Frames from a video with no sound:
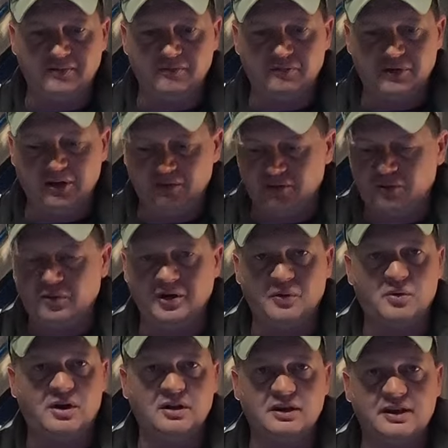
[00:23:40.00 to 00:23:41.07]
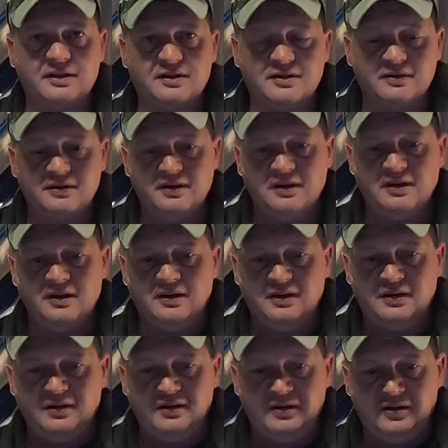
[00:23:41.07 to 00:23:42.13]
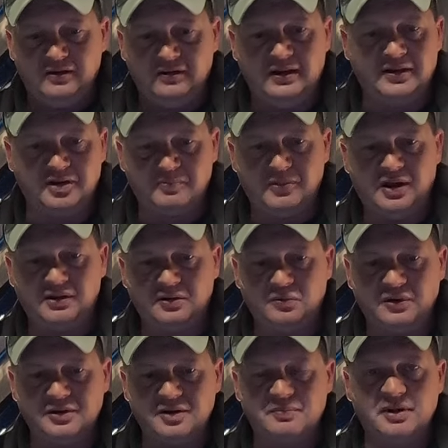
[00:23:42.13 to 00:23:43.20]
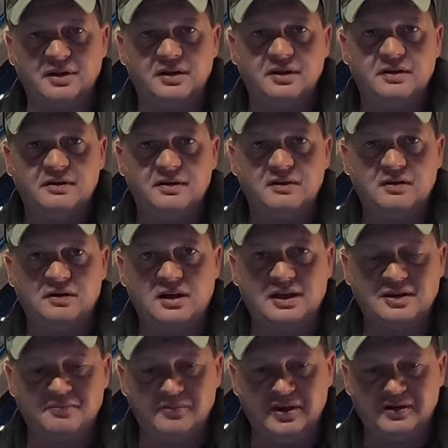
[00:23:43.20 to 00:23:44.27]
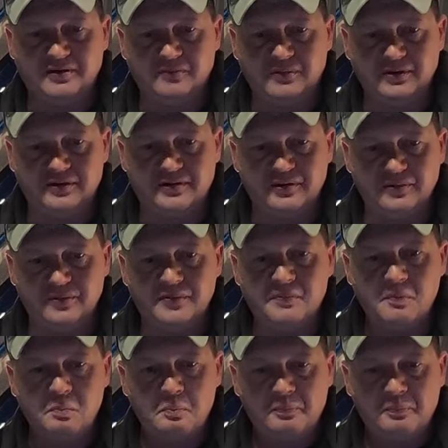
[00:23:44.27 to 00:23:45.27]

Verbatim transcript: around 20 walleyes a lot of smaller ones but you know caught some decent ones too